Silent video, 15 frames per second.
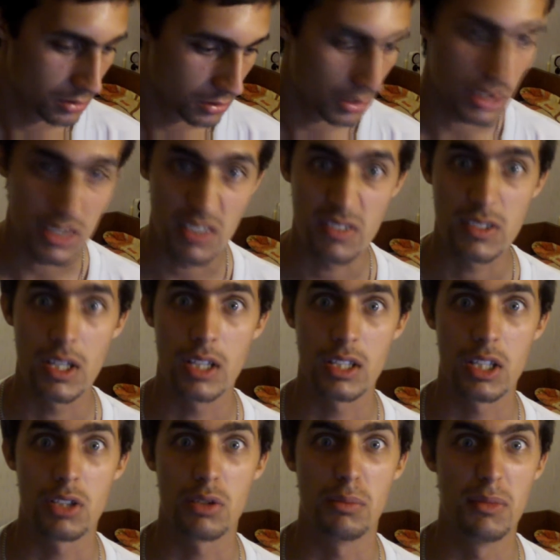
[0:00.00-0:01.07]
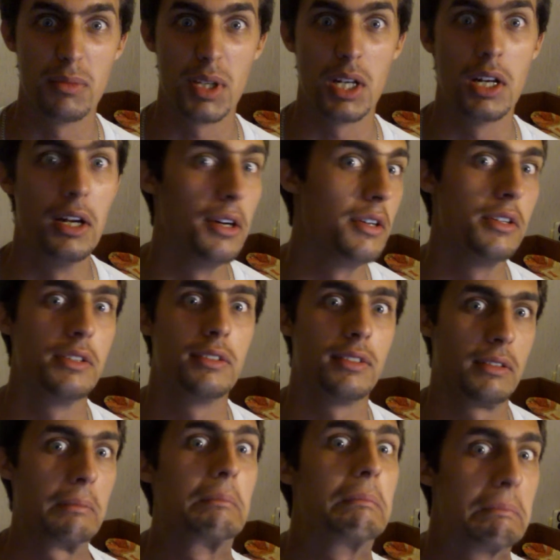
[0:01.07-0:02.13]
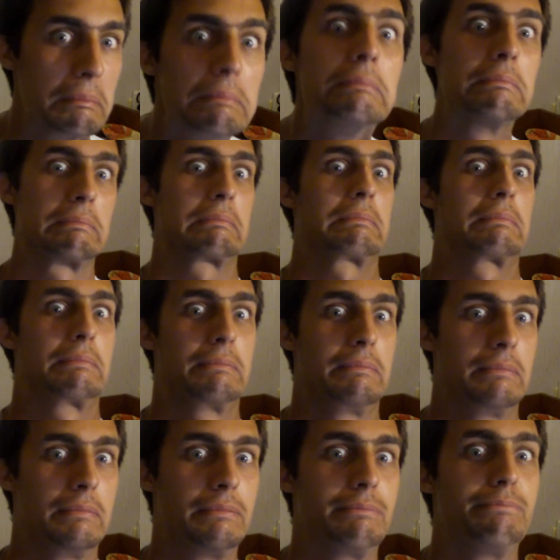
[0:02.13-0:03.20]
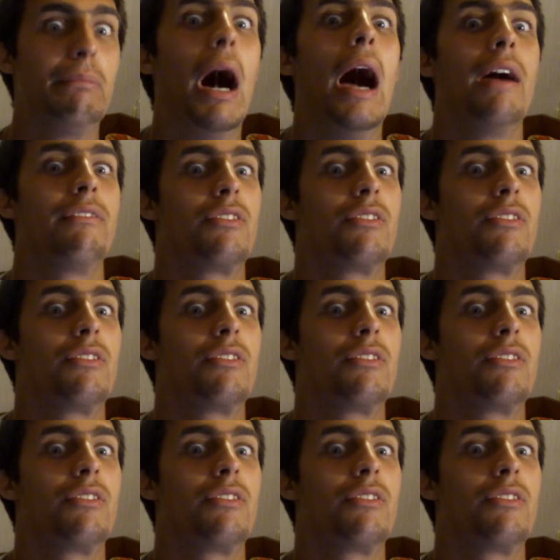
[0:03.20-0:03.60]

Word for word: the stuff that need to be learned. Bye